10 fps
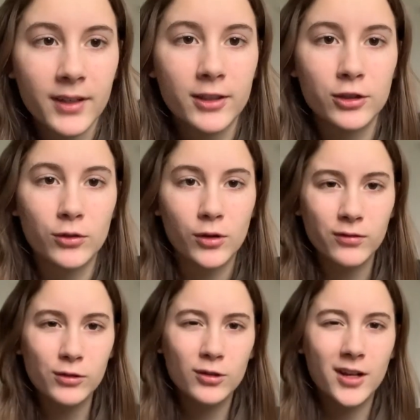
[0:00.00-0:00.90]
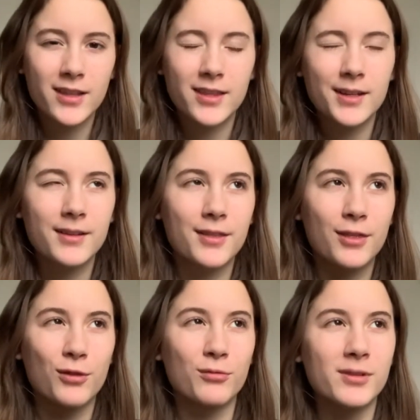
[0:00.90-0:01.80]
So overall, I think
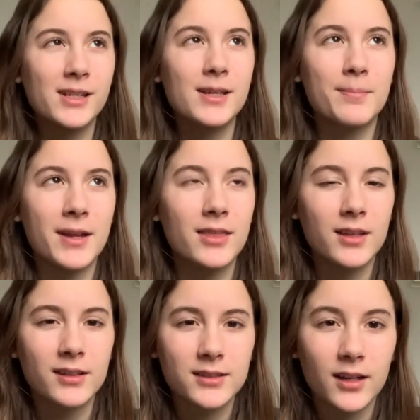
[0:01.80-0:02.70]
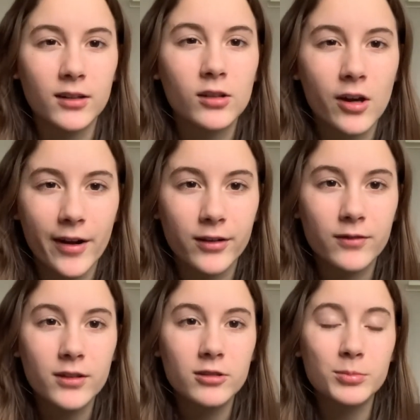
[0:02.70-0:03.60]
3 main things that I got out of
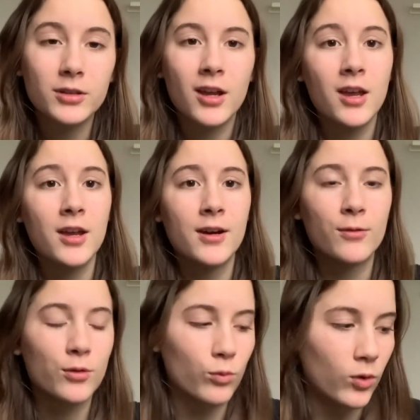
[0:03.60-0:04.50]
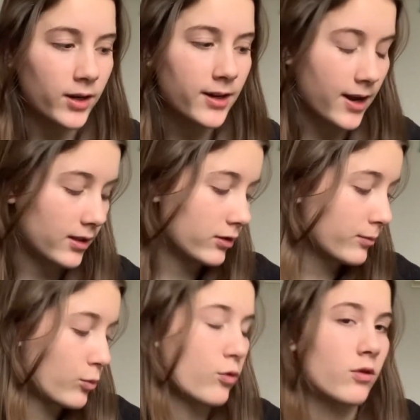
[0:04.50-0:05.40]
this book were: 1, I learned
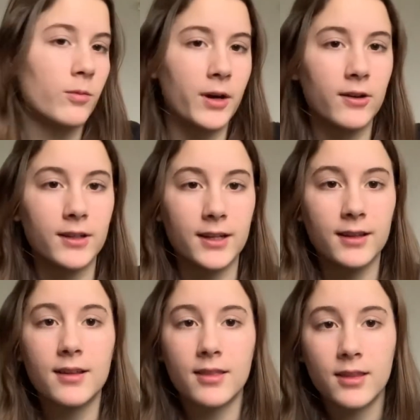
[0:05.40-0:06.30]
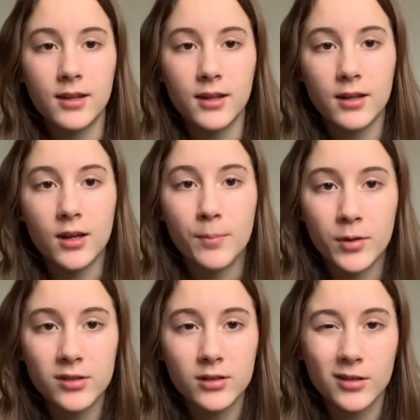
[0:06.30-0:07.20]
more about like the
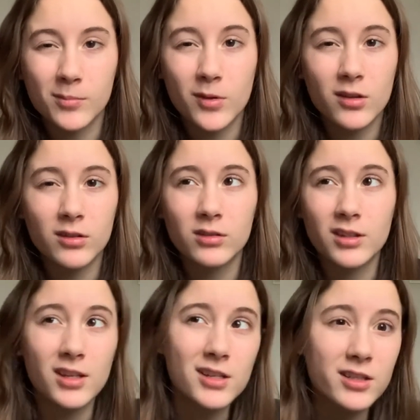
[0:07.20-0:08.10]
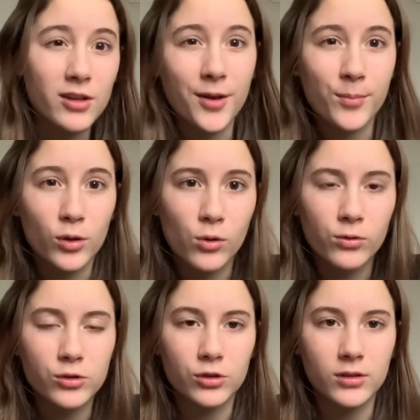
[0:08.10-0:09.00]
Muslim Islam
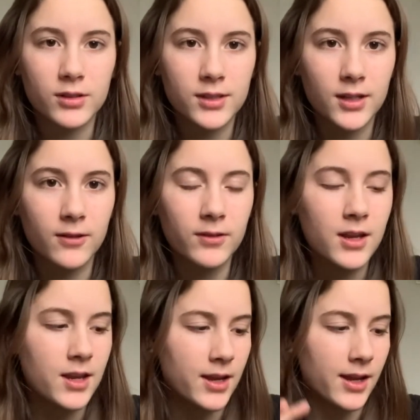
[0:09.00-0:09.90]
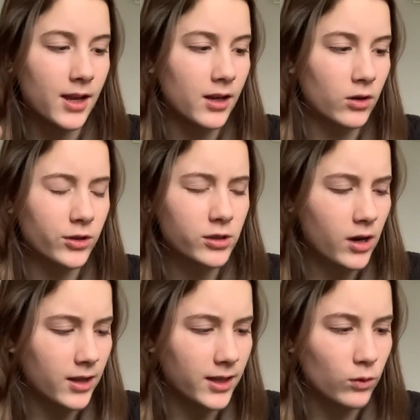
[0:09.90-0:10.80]
culture and stuff, and also
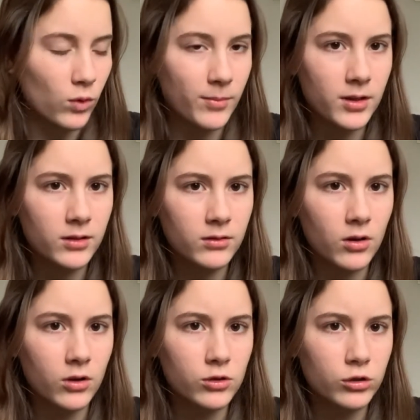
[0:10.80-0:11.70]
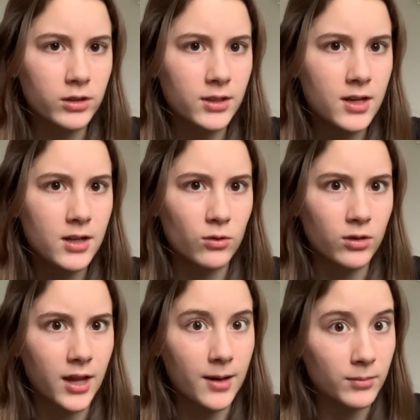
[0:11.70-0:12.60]
how like women are treated or
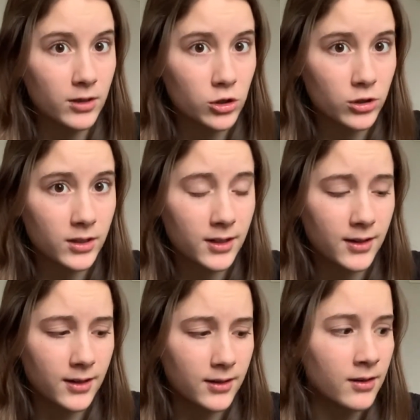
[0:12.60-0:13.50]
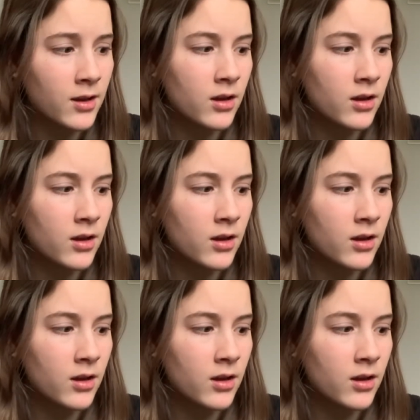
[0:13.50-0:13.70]
can be treated in